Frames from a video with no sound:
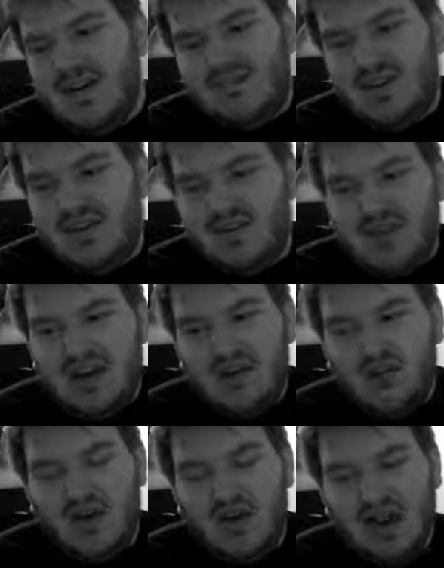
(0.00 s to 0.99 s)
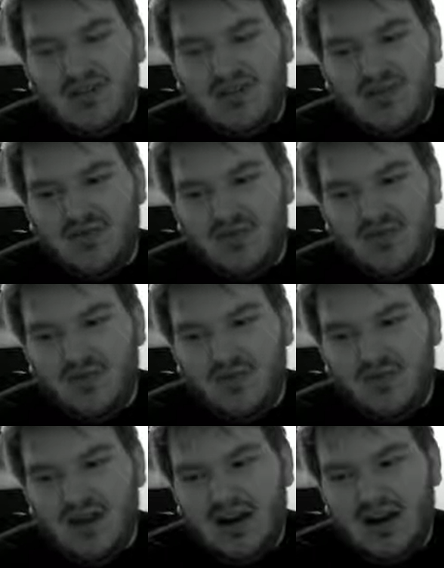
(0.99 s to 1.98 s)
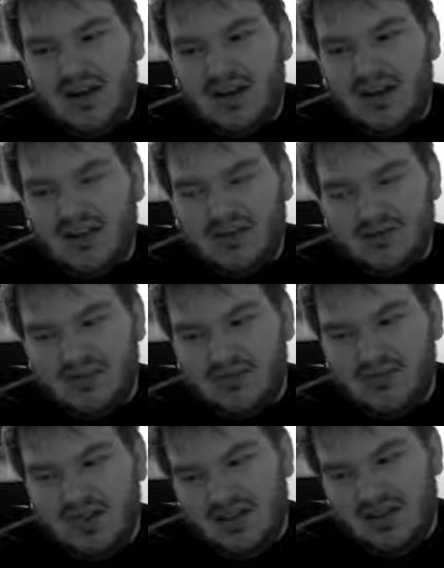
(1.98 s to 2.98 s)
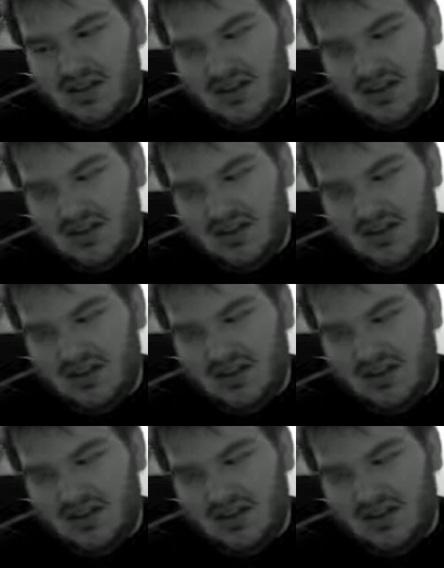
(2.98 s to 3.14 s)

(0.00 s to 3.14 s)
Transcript: if he entered a room and that, like, there was something